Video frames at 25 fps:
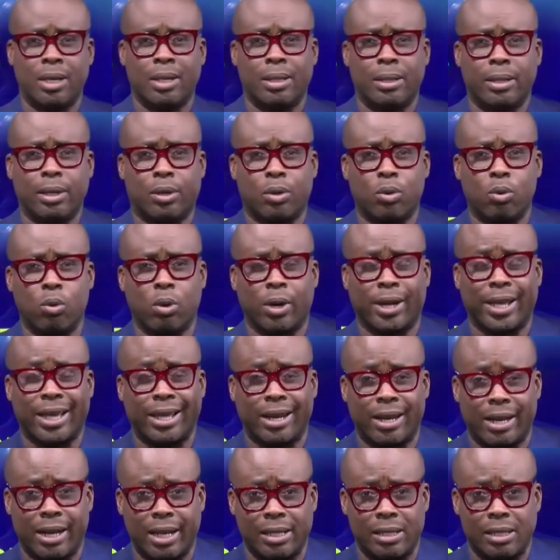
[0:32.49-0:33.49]
The coup occurred
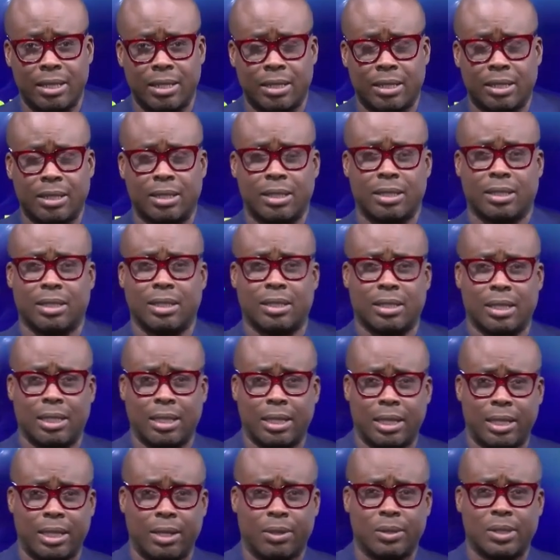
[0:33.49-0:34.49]
in 1966, and
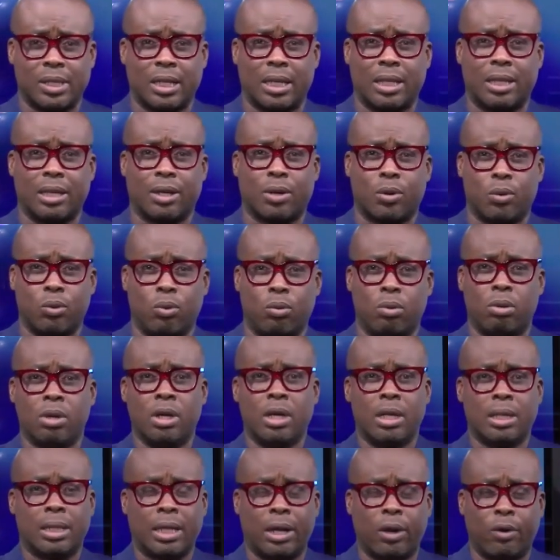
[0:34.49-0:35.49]
then there was another coup
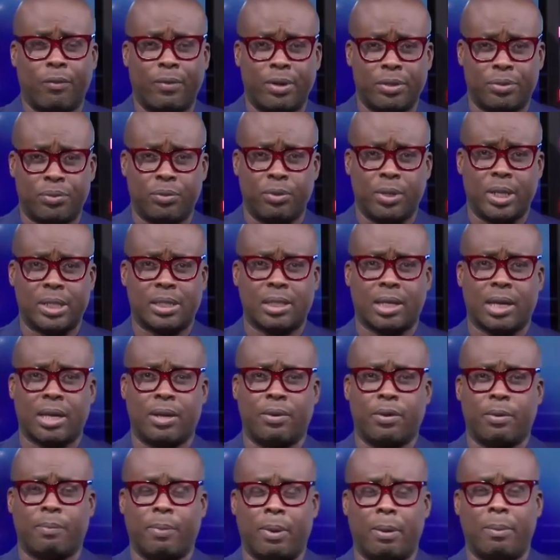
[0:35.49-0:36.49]
that overthrew the Second
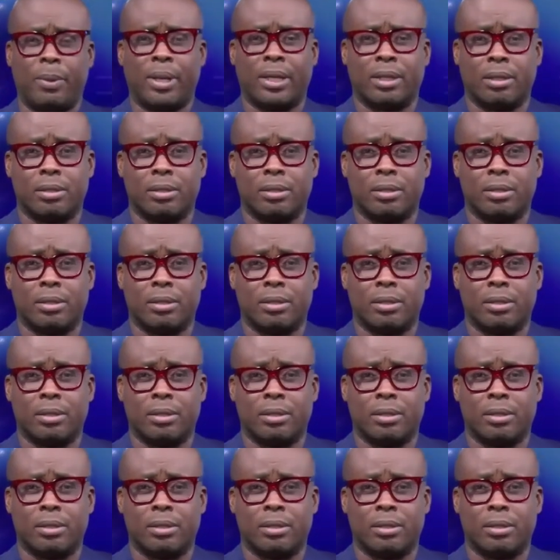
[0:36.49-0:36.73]
Republic.